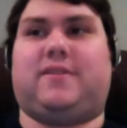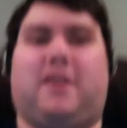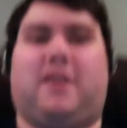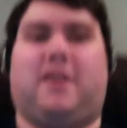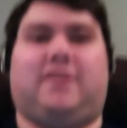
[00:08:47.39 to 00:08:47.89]

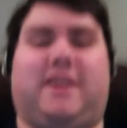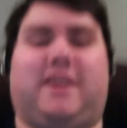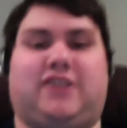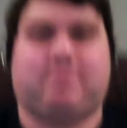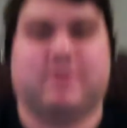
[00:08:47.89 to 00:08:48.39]
the
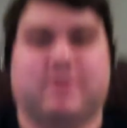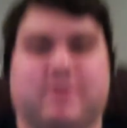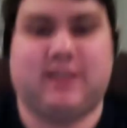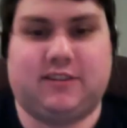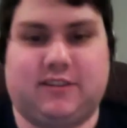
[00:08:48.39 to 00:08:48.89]
Japanese
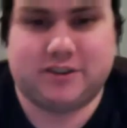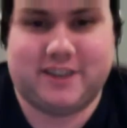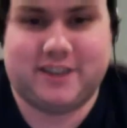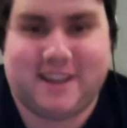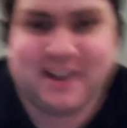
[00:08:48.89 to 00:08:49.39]
version,
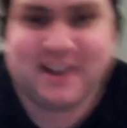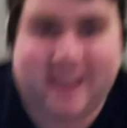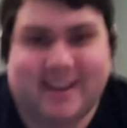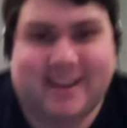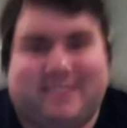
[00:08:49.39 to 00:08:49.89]
and it
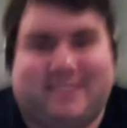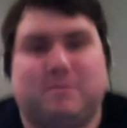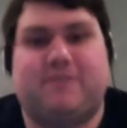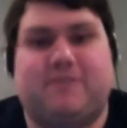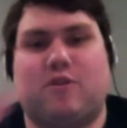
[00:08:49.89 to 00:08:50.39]
says
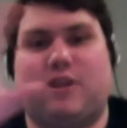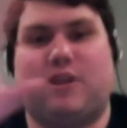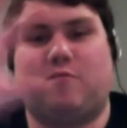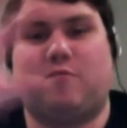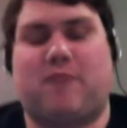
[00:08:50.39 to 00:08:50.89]
before
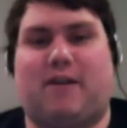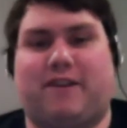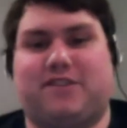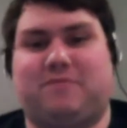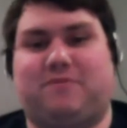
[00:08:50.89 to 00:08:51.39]
Power
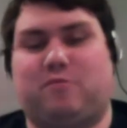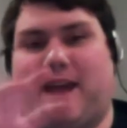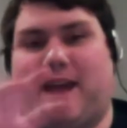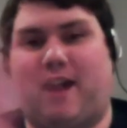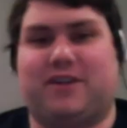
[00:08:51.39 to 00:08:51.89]

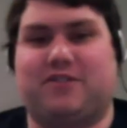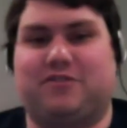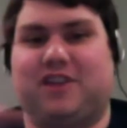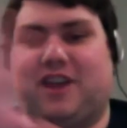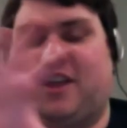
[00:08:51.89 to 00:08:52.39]
Rangers,
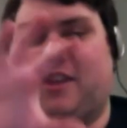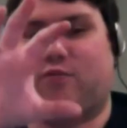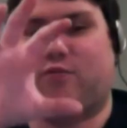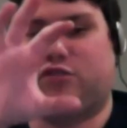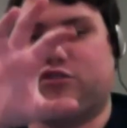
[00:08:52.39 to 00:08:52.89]
they were
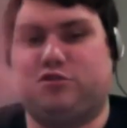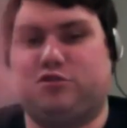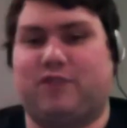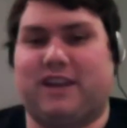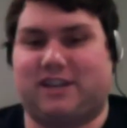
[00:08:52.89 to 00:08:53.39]

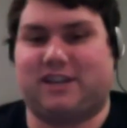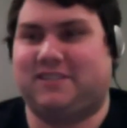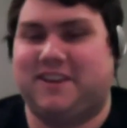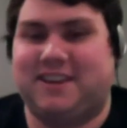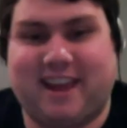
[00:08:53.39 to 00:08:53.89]
Zuranja.
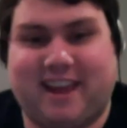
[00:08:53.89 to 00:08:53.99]
And